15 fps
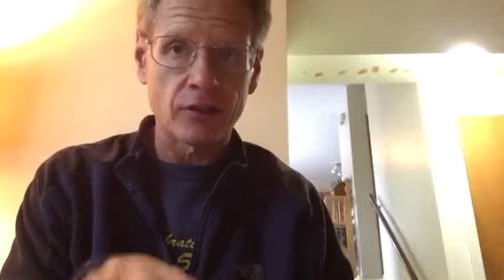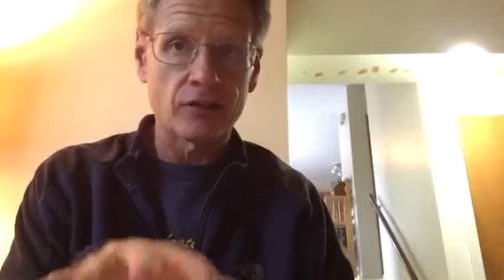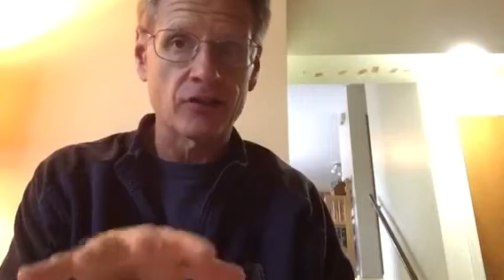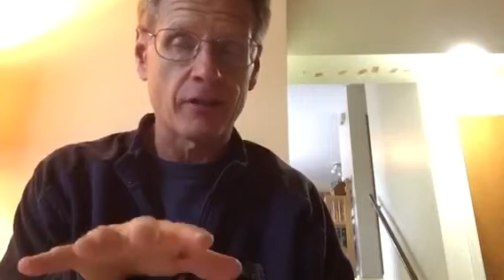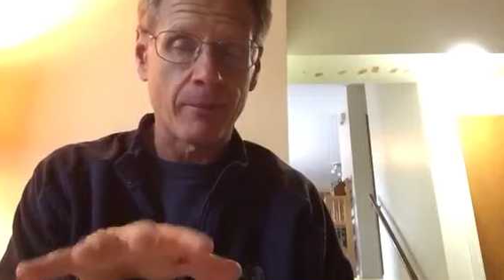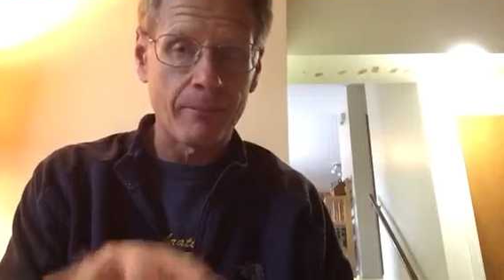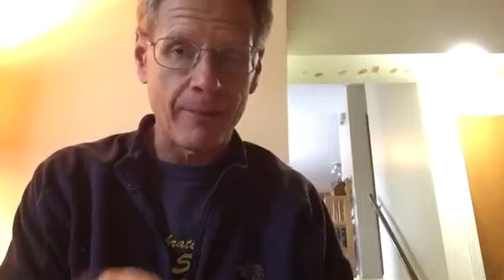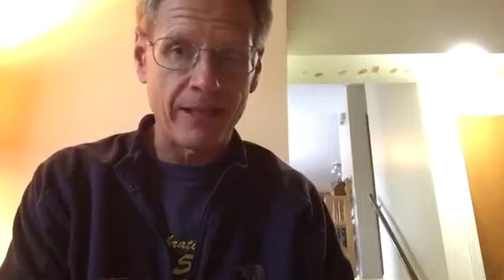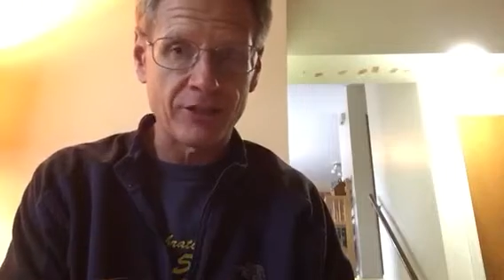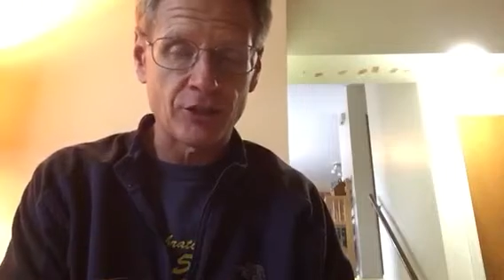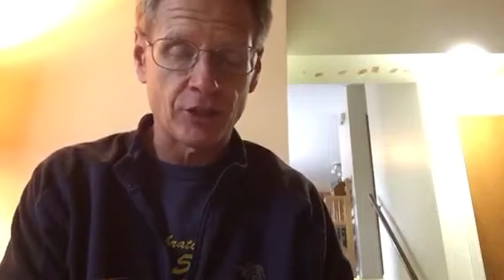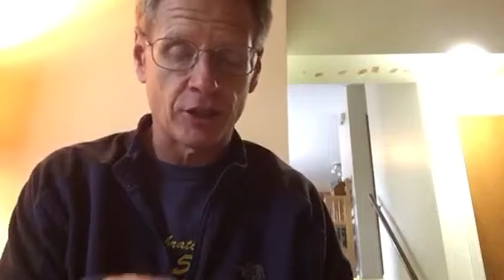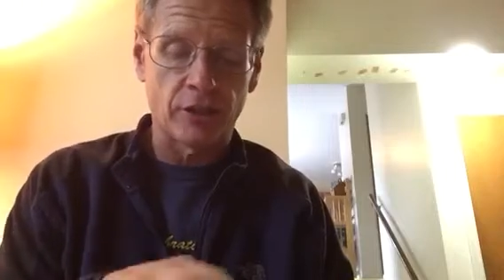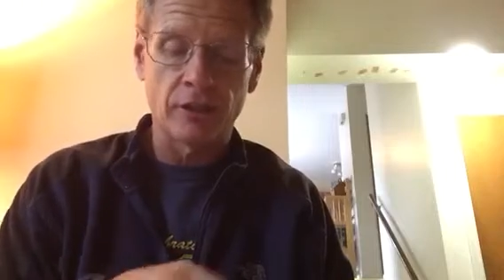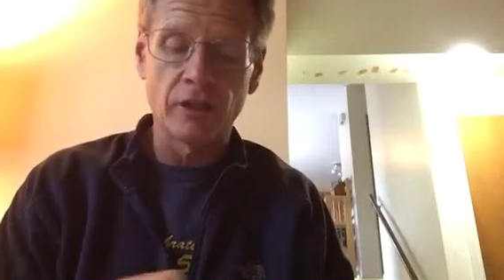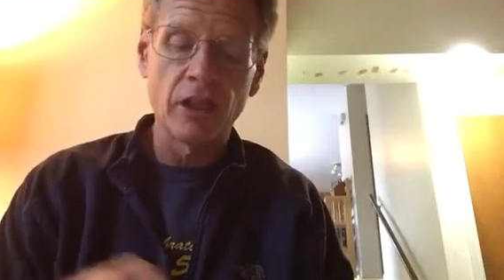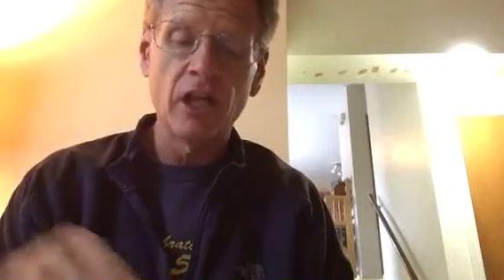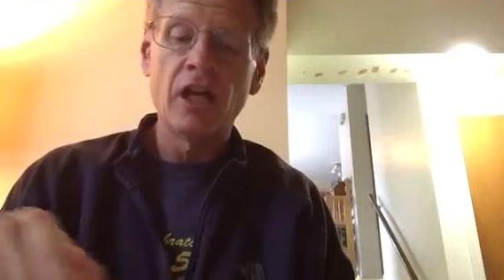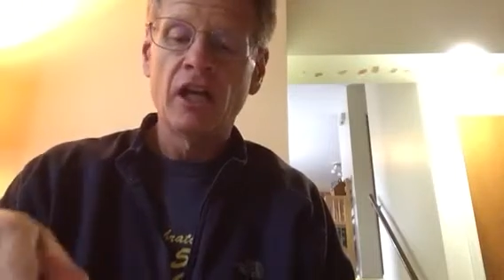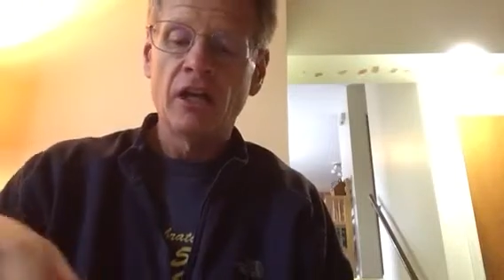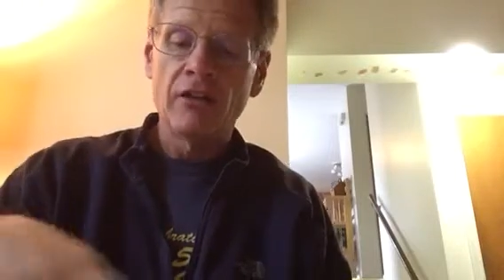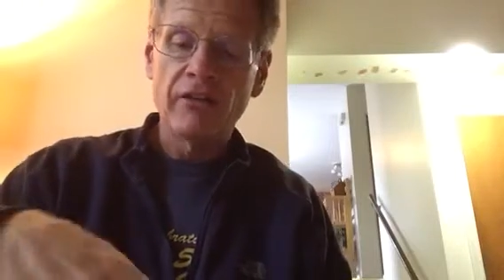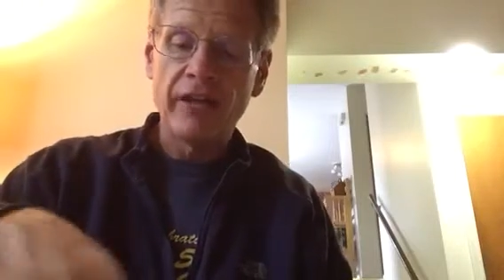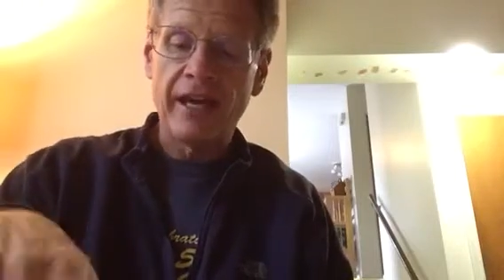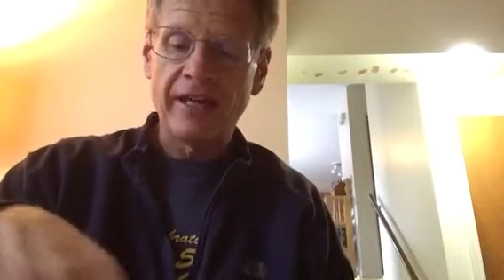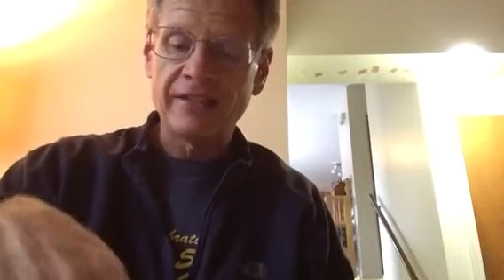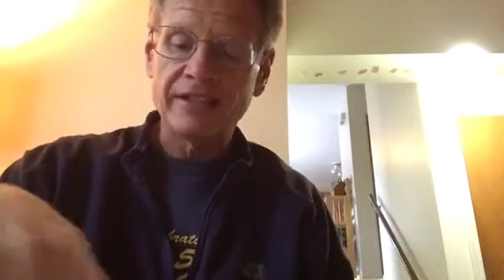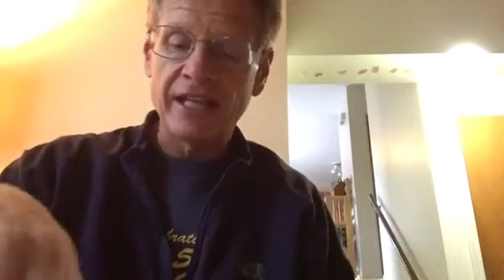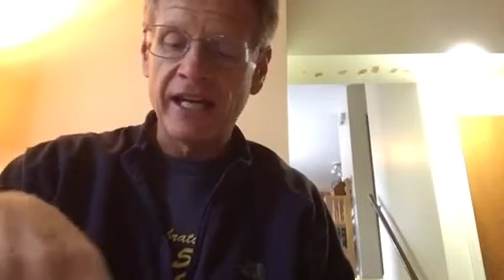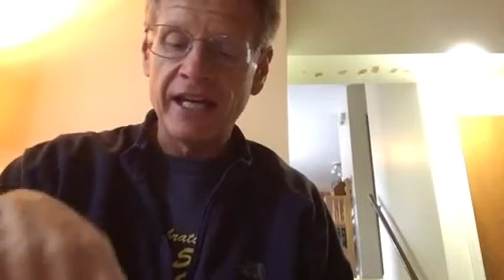just to mention
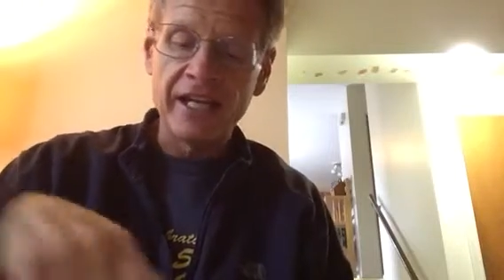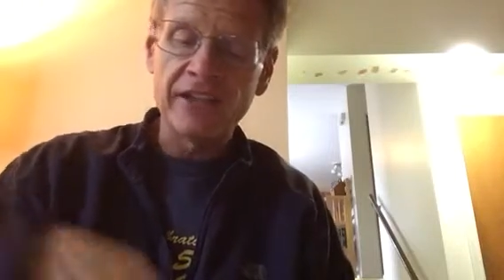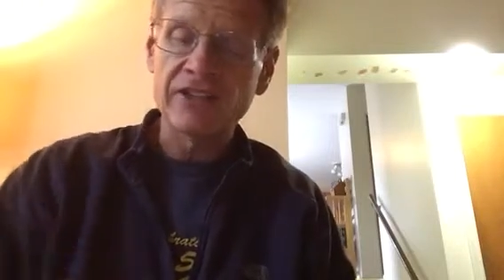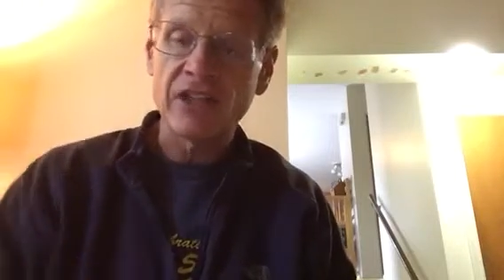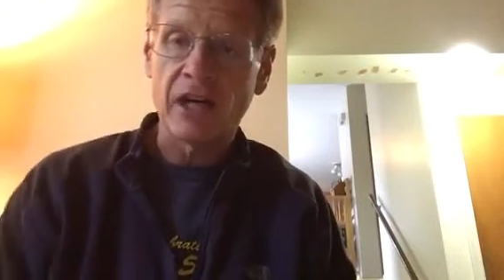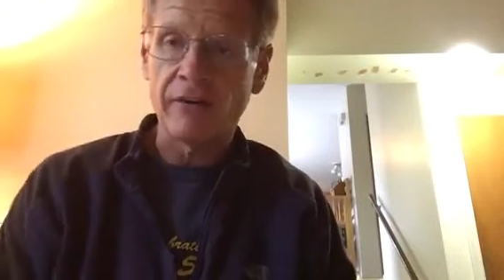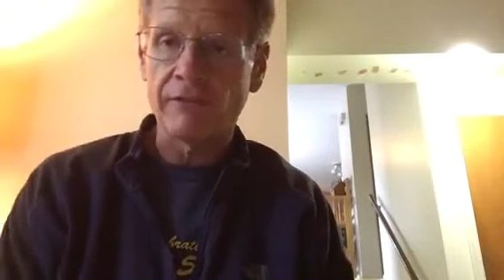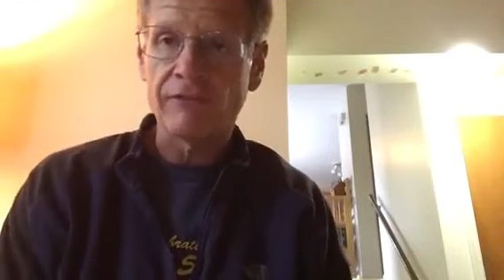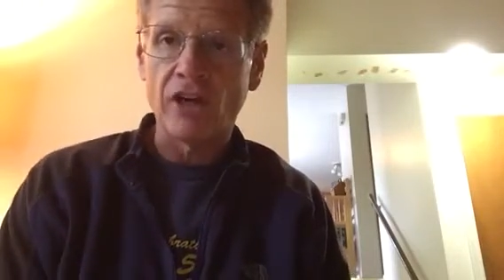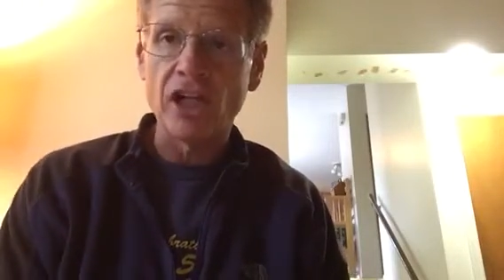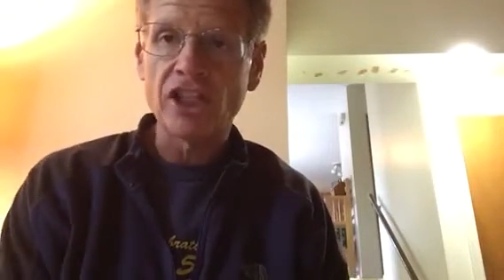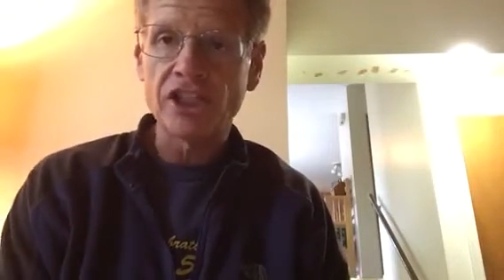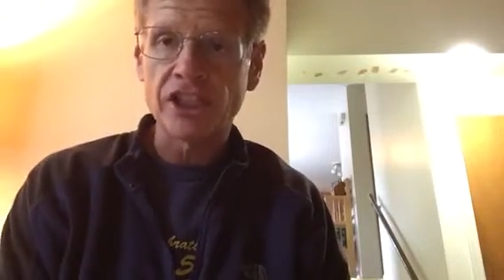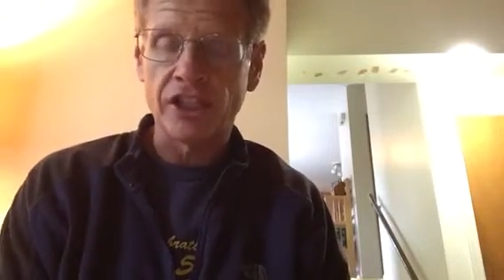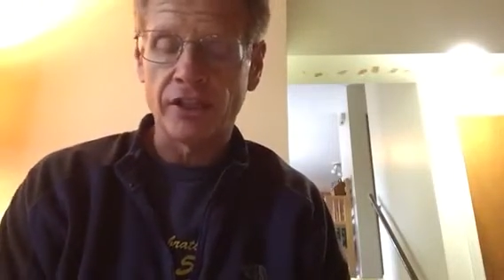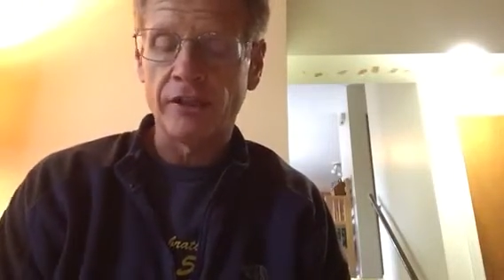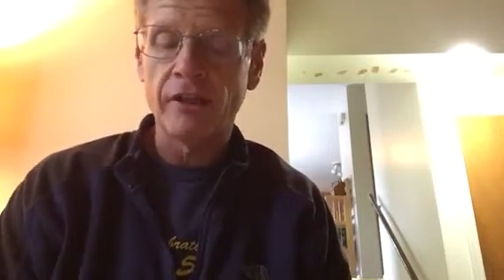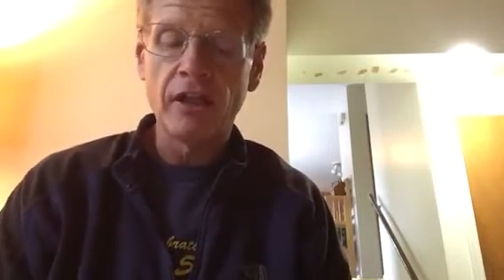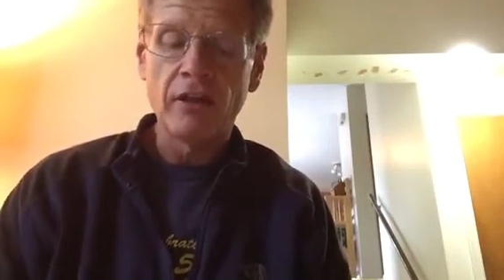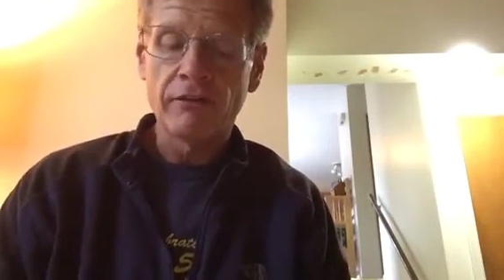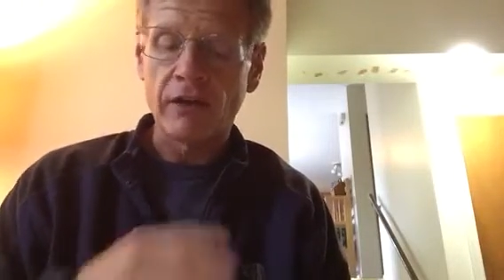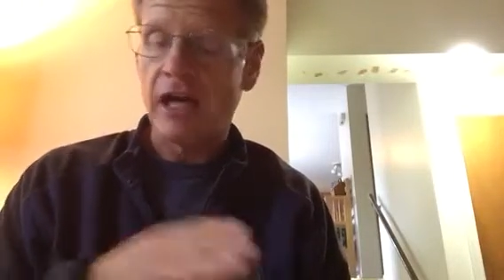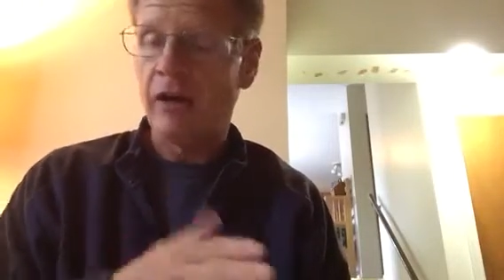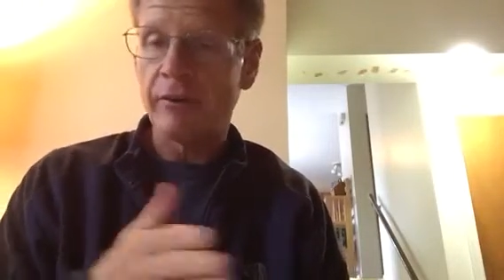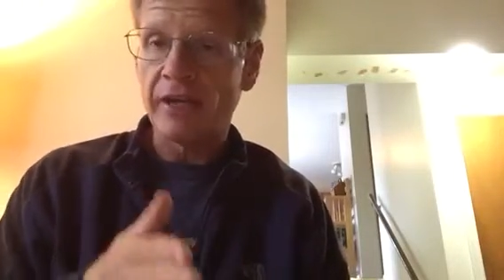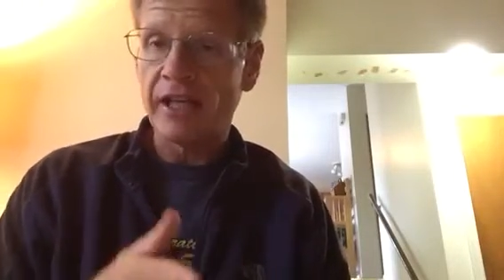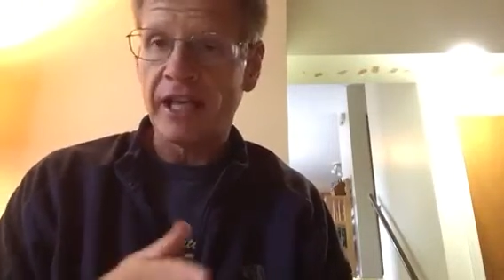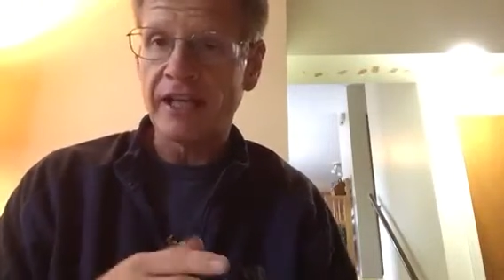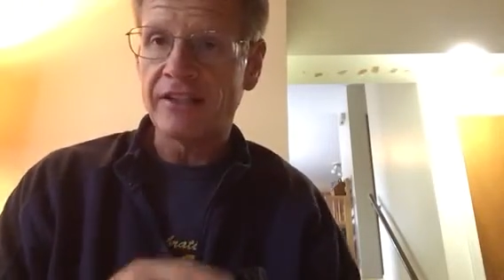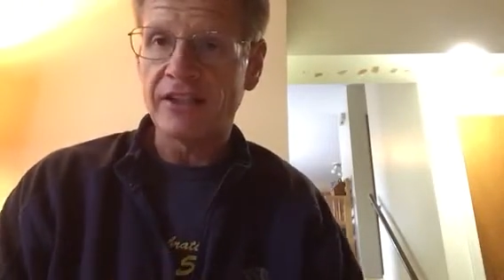that it's our function for how we
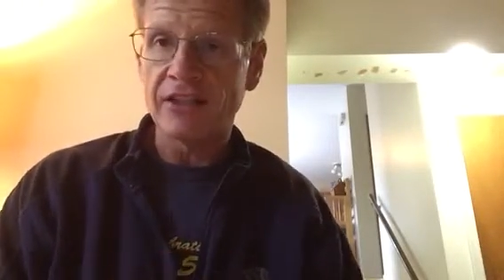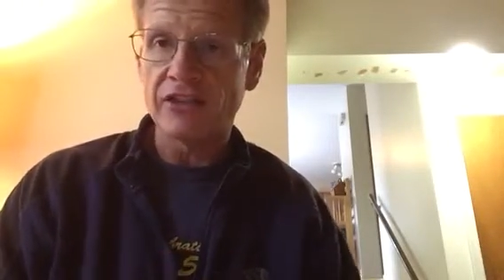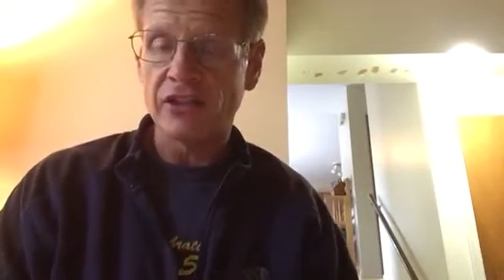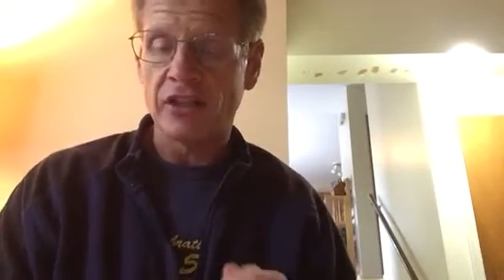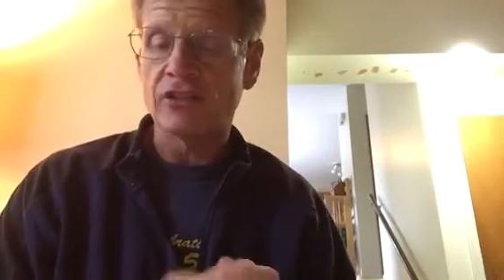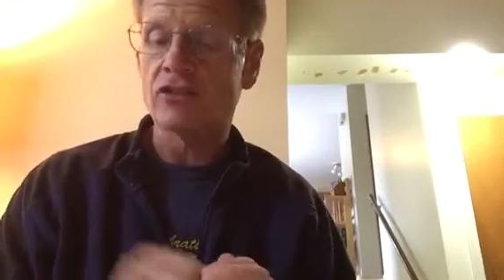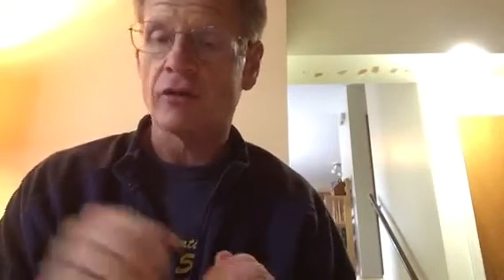get ATC.